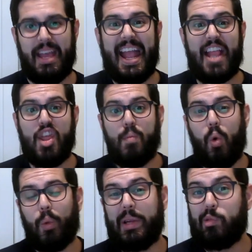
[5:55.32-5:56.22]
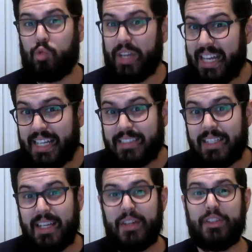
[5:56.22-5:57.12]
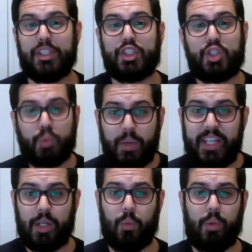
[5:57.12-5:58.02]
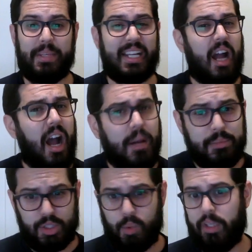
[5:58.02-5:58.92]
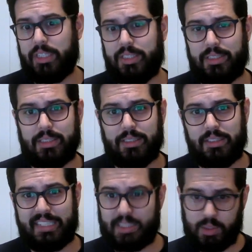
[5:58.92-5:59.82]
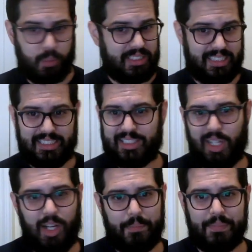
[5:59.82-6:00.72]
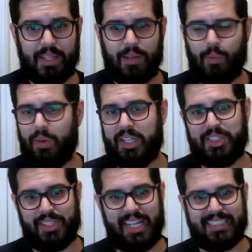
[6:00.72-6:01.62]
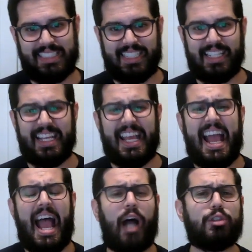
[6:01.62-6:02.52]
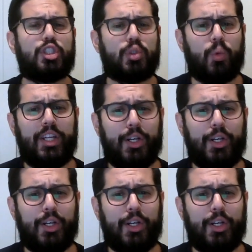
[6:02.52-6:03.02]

And the more we read it, the sweeter it will become to us. Just as we see in Psalm 119, how sweet